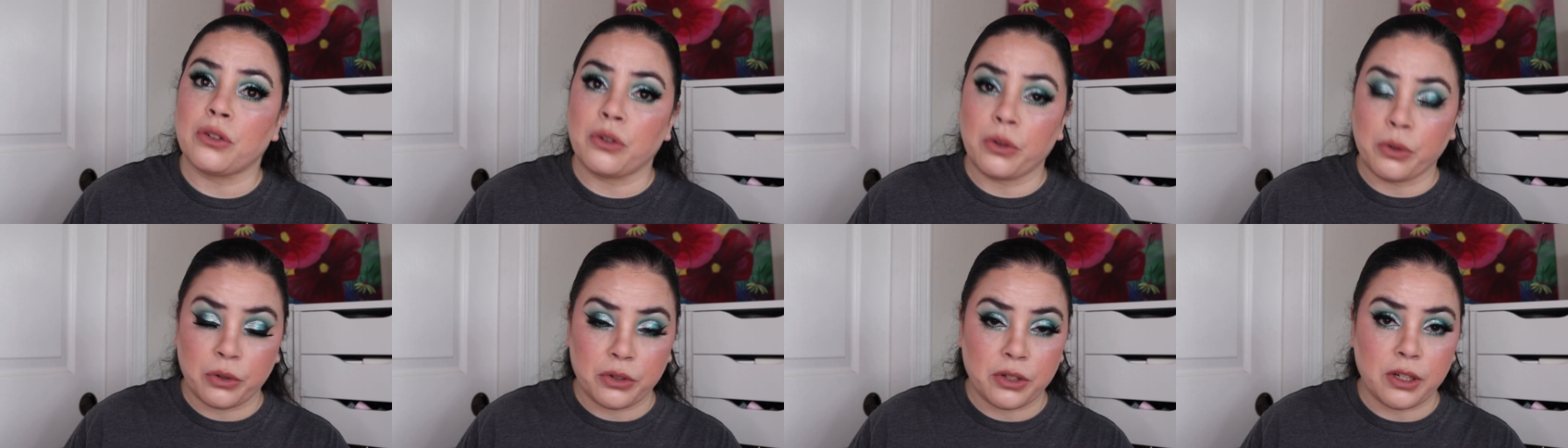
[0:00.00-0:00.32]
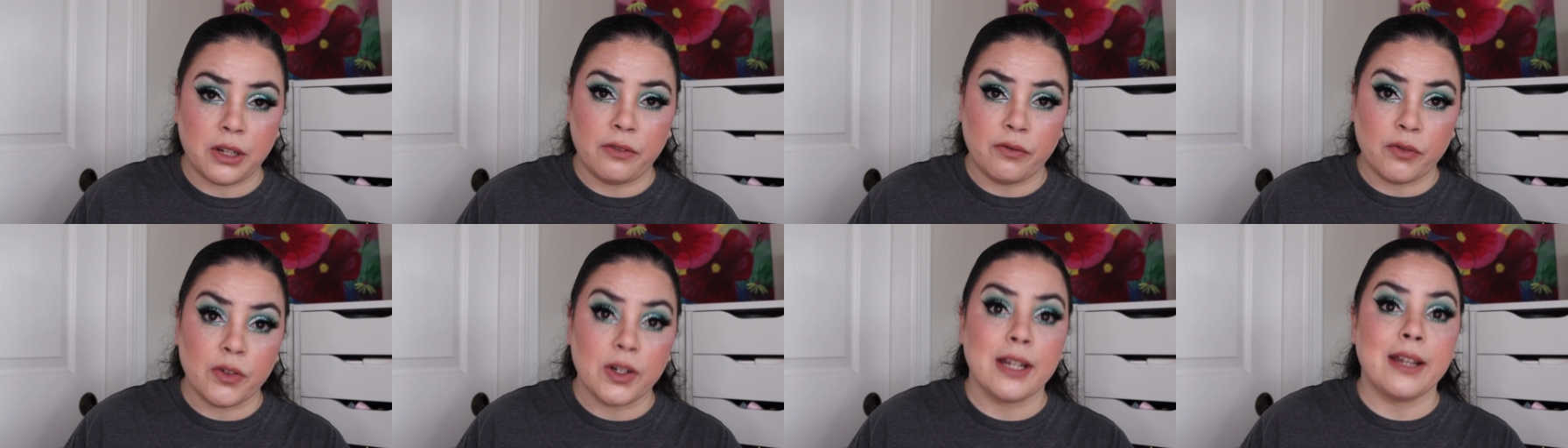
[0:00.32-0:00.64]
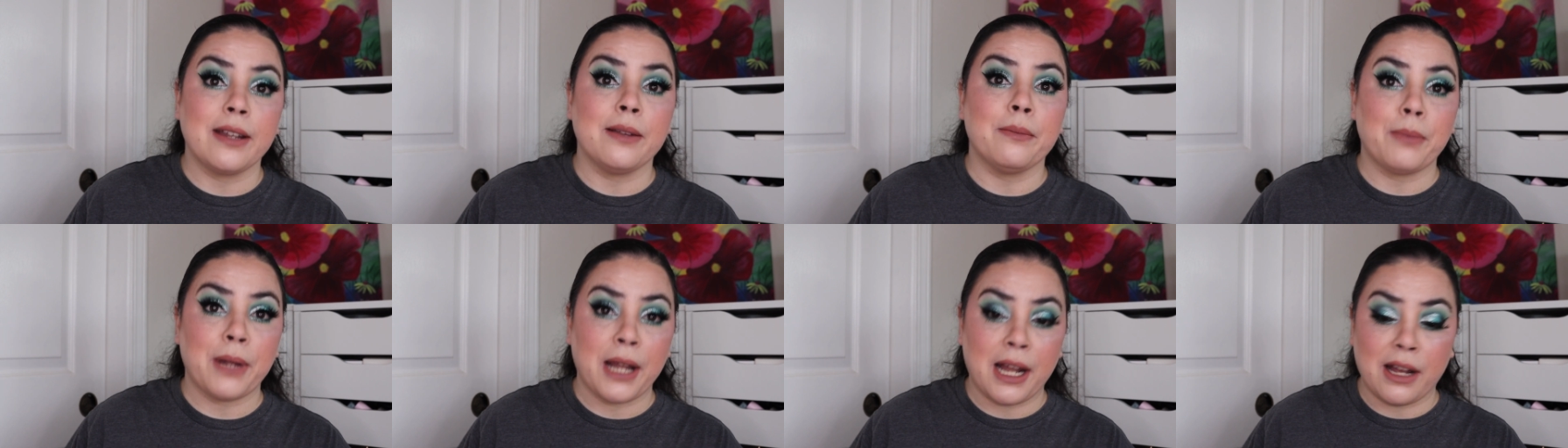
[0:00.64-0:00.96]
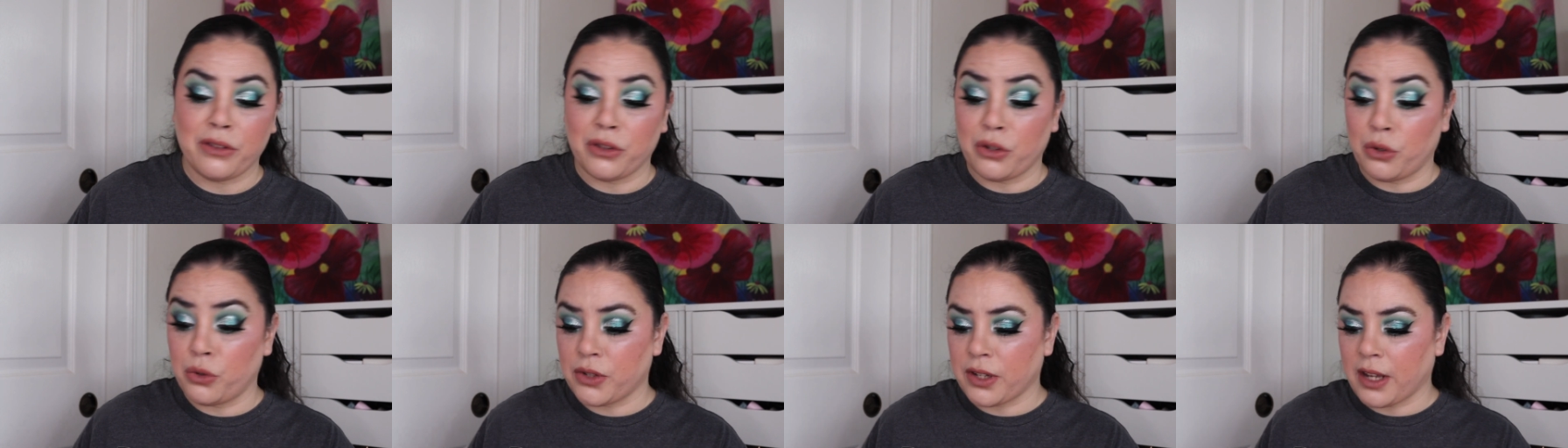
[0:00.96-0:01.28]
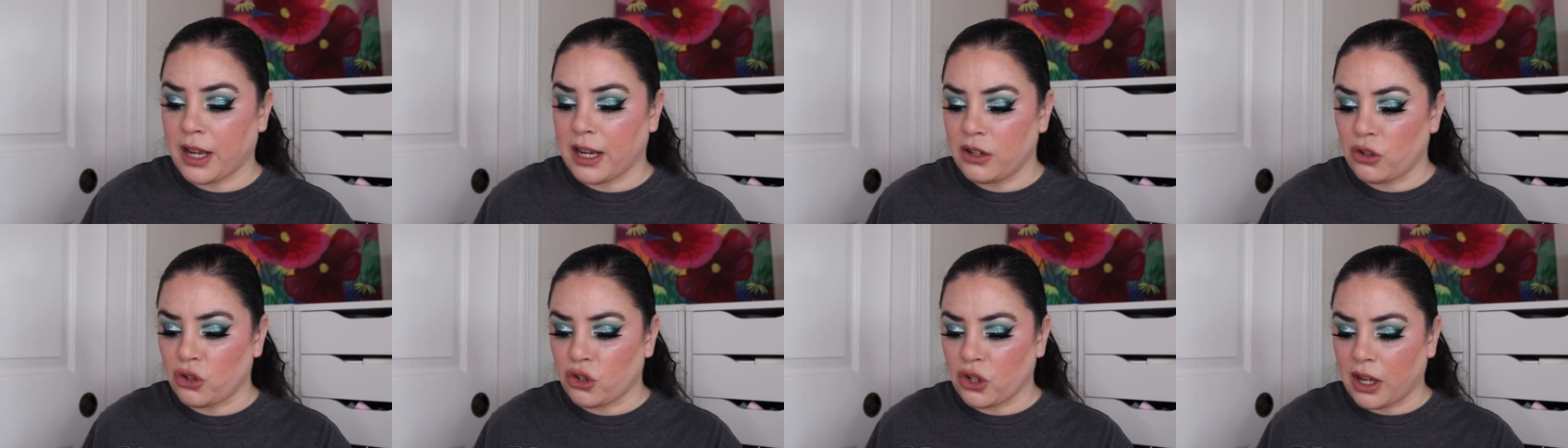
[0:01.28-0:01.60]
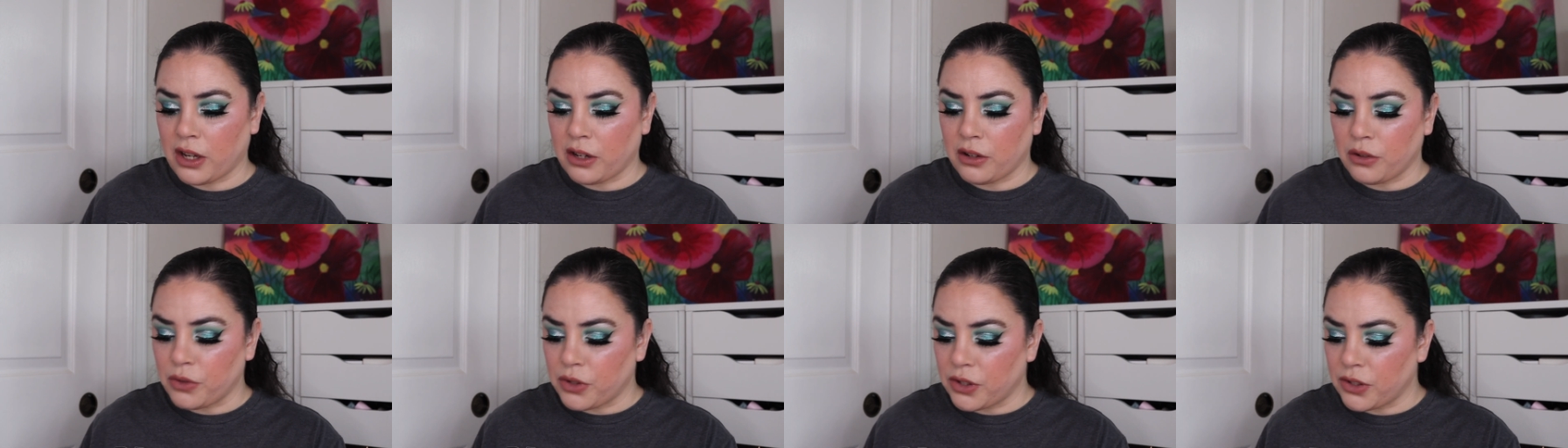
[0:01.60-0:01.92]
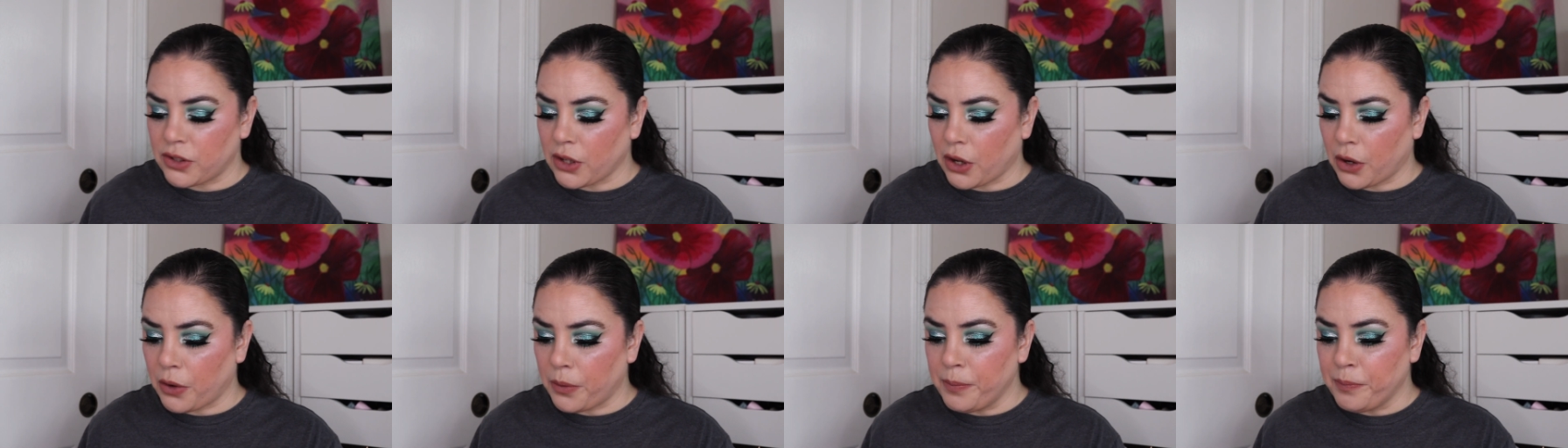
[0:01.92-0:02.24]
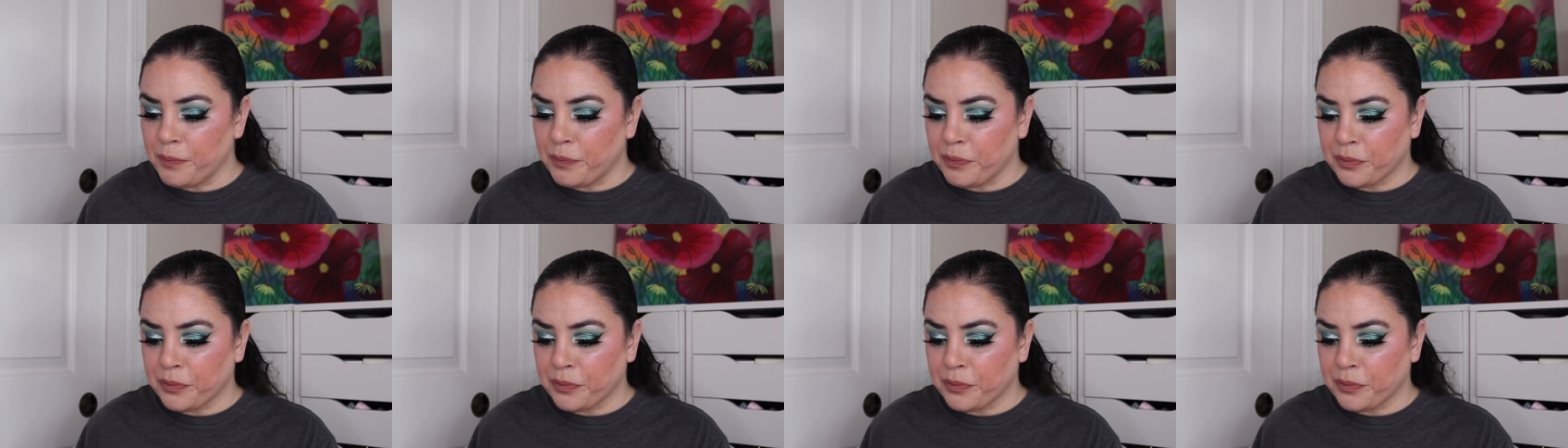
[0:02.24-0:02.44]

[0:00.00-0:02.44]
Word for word: Cruelty Free, pan those eyeshadows. So